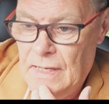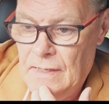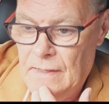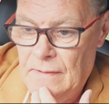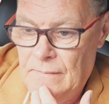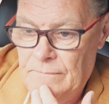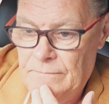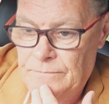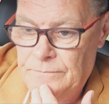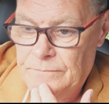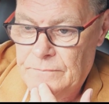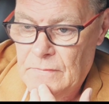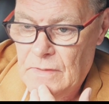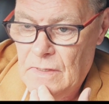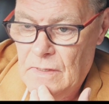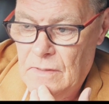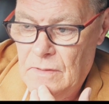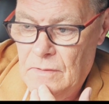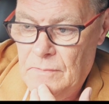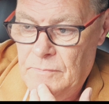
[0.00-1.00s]

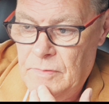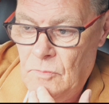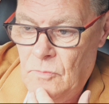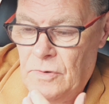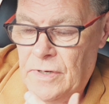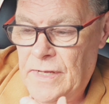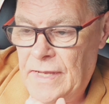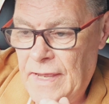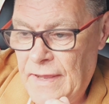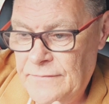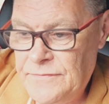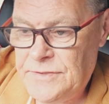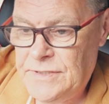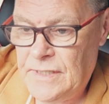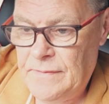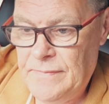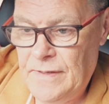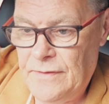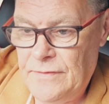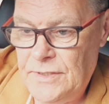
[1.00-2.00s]
But what I have
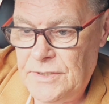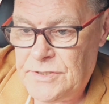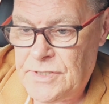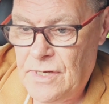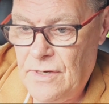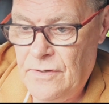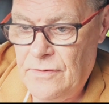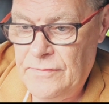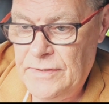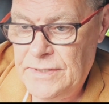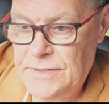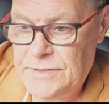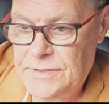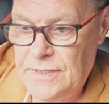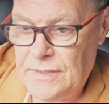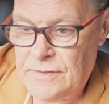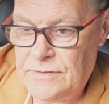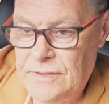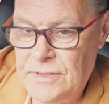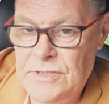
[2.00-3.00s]
said about this car
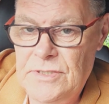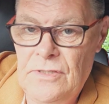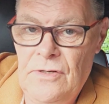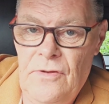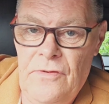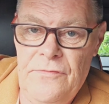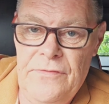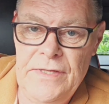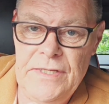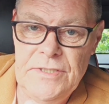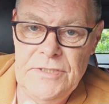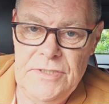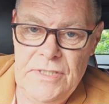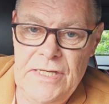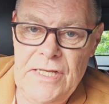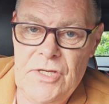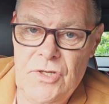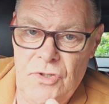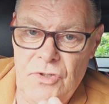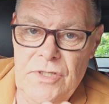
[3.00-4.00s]
is that there's a lot of things
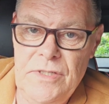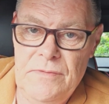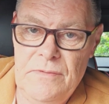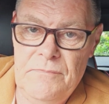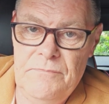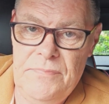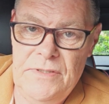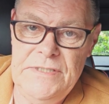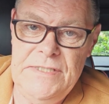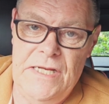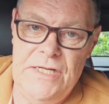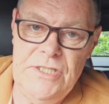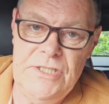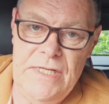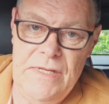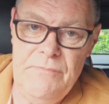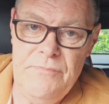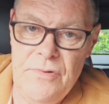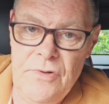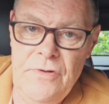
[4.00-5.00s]
that it could
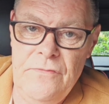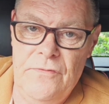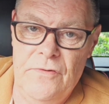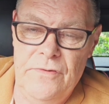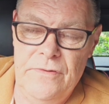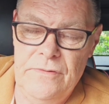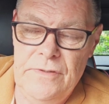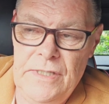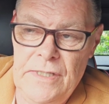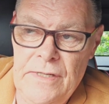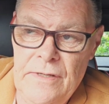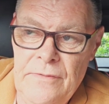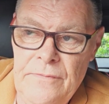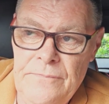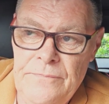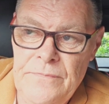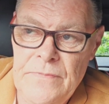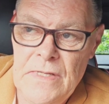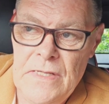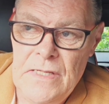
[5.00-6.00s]
potentially improve on, you
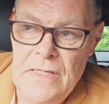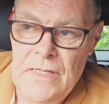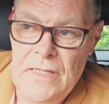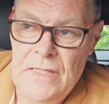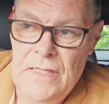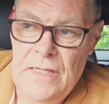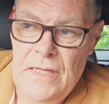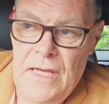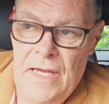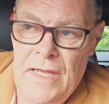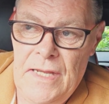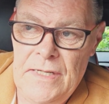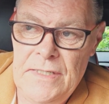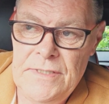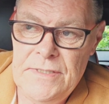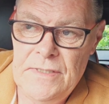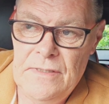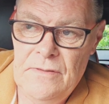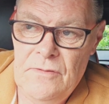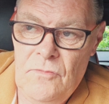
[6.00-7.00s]
know?
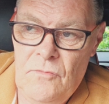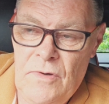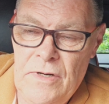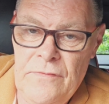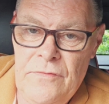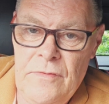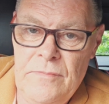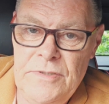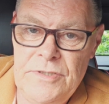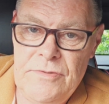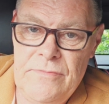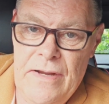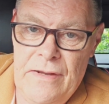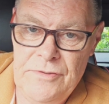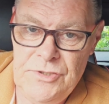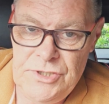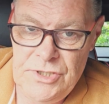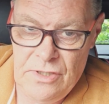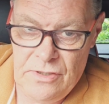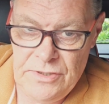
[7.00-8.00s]
And one of them is
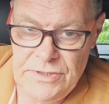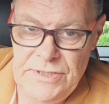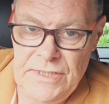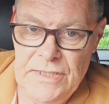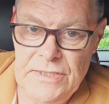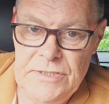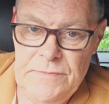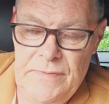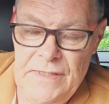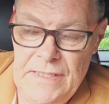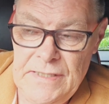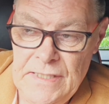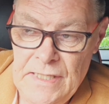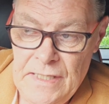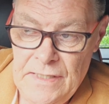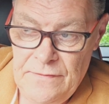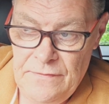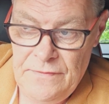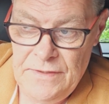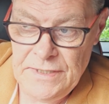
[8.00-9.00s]
around charging speed.
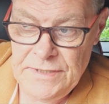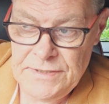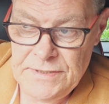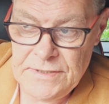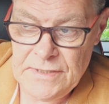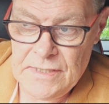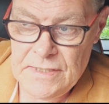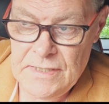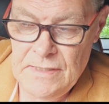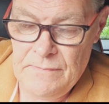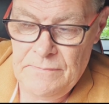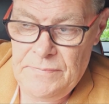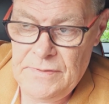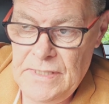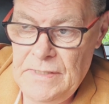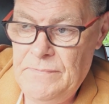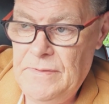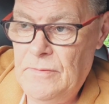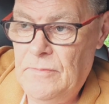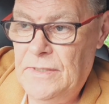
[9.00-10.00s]
This
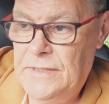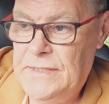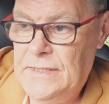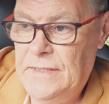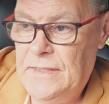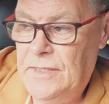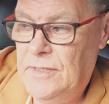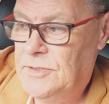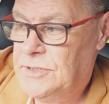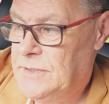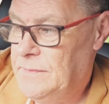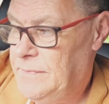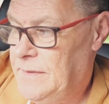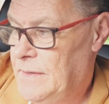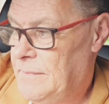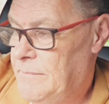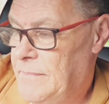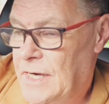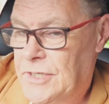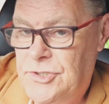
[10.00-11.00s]
company, BYD, they used to
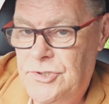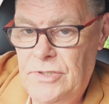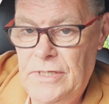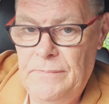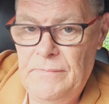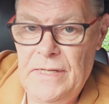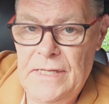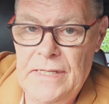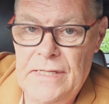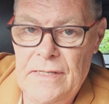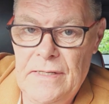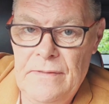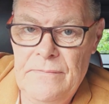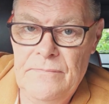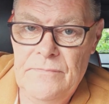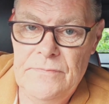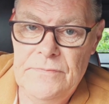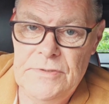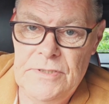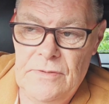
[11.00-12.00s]
be a battery
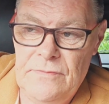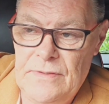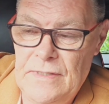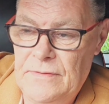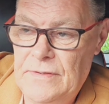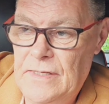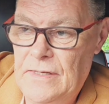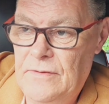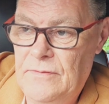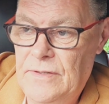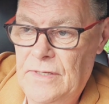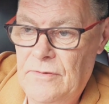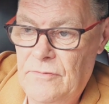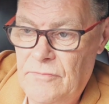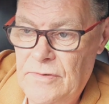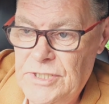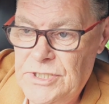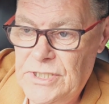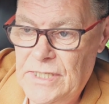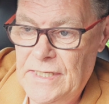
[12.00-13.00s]
maker. So their
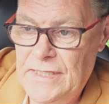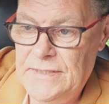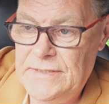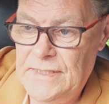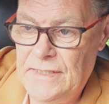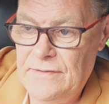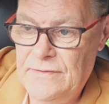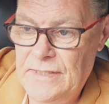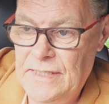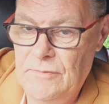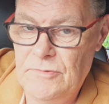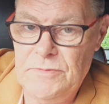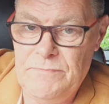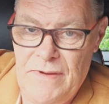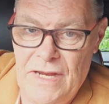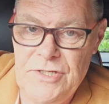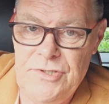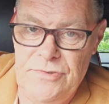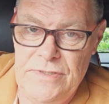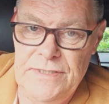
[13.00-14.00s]
originating thing
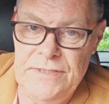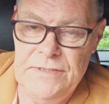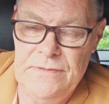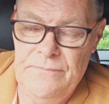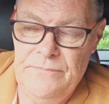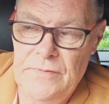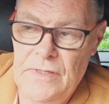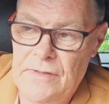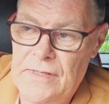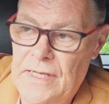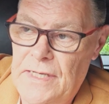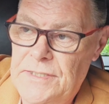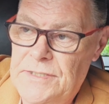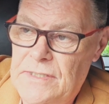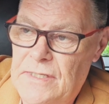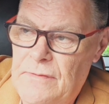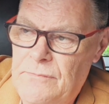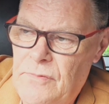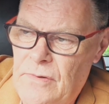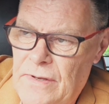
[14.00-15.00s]
was batteries. Okay,
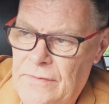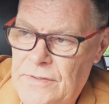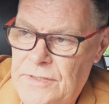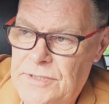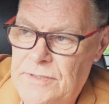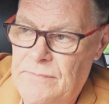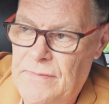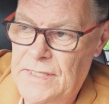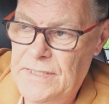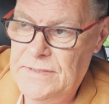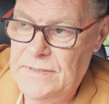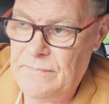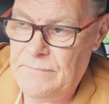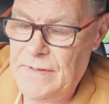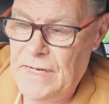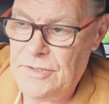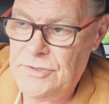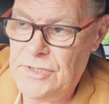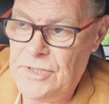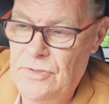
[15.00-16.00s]
so they bought this
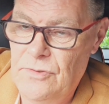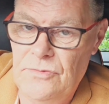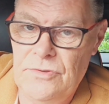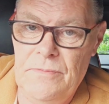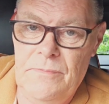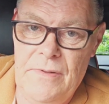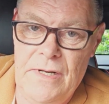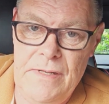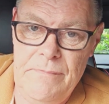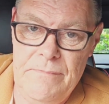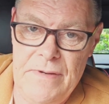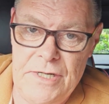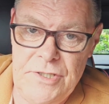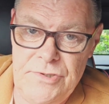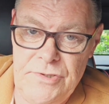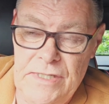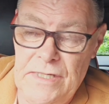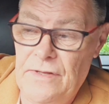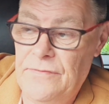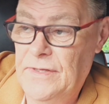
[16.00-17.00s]
amazing battery called the Blade
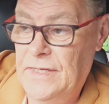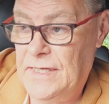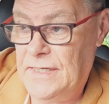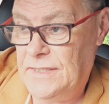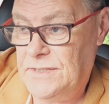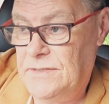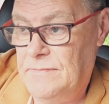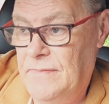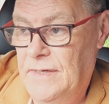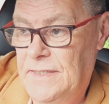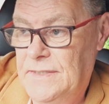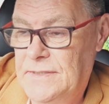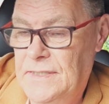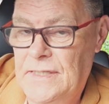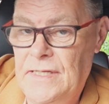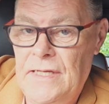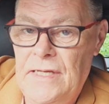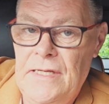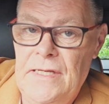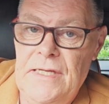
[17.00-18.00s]
battery, and I think it is
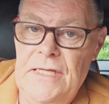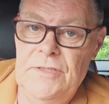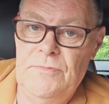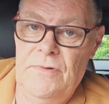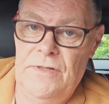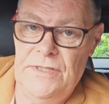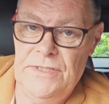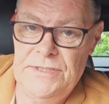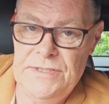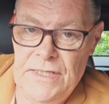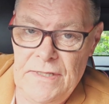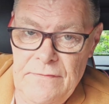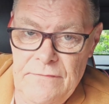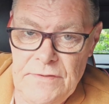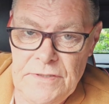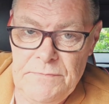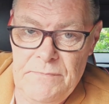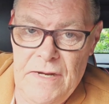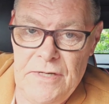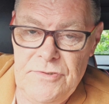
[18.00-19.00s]
amazing. It's one of the
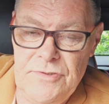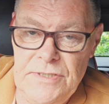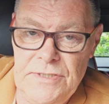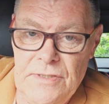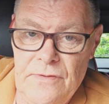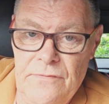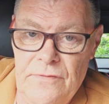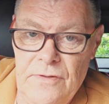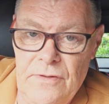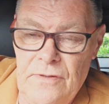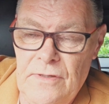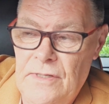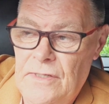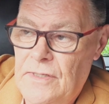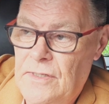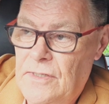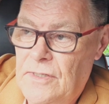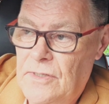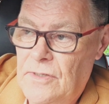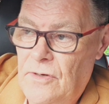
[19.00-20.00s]
safest batteries that
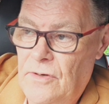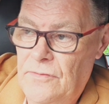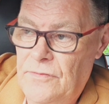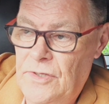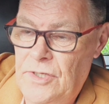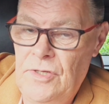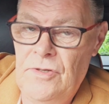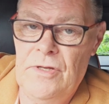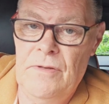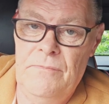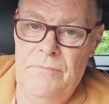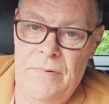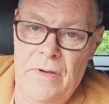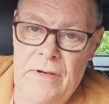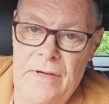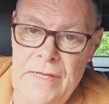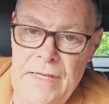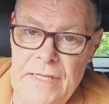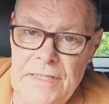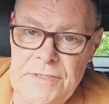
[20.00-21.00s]
you can
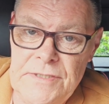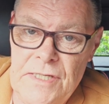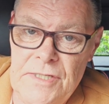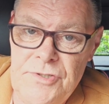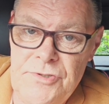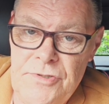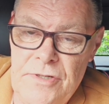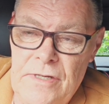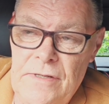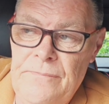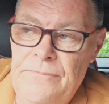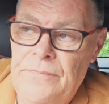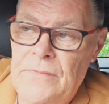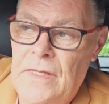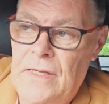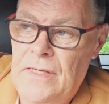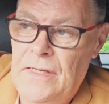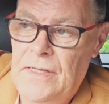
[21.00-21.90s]
buy, etc.,